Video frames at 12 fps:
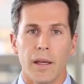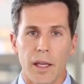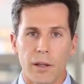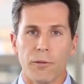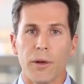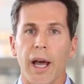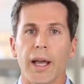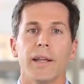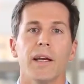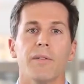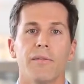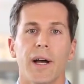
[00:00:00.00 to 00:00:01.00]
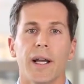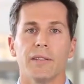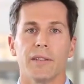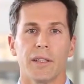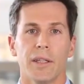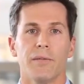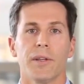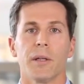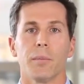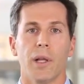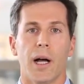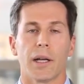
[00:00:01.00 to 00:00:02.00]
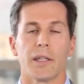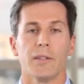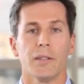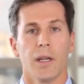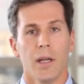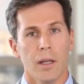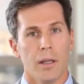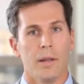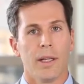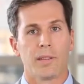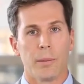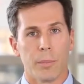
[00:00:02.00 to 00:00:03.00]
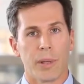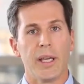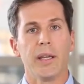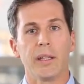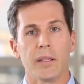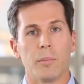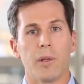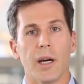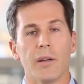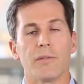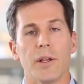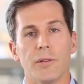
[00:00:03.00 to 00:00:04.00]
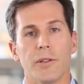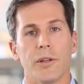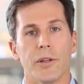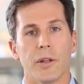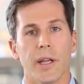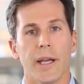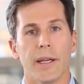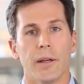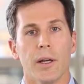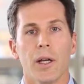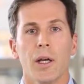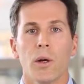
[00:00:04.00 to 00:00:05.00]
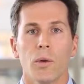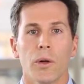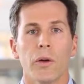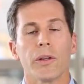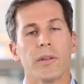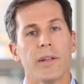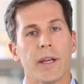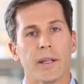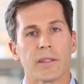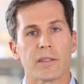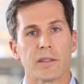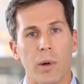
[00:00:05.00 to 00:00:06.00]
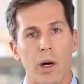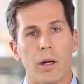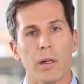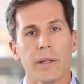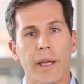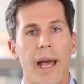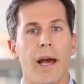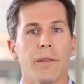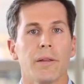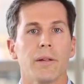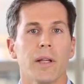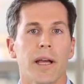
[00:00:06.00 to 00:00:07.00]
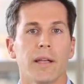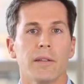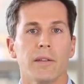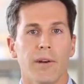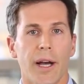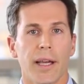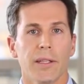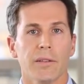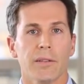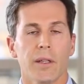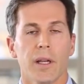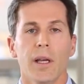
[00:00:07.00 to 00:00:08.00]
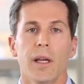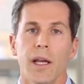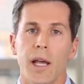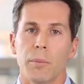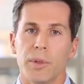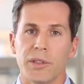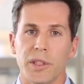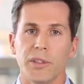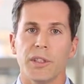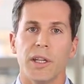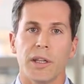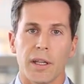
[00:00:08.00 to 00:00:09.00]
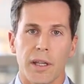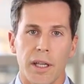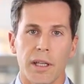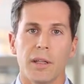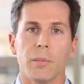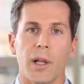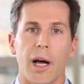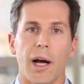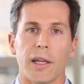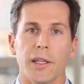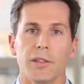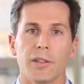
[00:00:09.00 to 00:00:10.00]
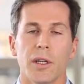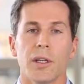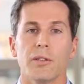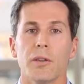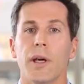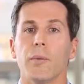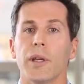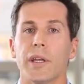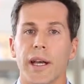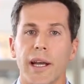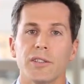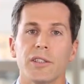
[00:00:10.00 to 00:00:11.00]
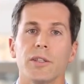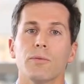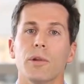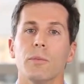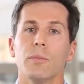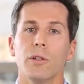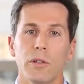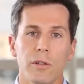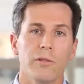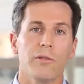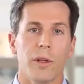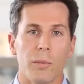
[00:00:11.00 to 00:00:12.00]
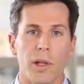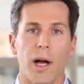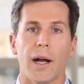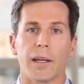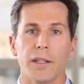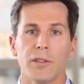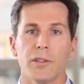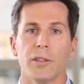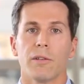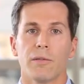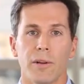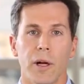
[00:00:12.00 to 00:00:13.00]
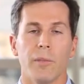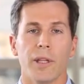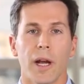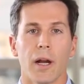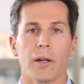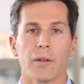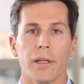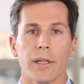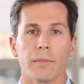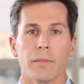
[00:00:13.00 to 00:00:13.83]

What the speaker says: If we identify a significant blockage that's impeding the blood flow to your leg, we're going to take a small catheter-like device and position it in the blockage so that we can actually remove the blockage from the artery.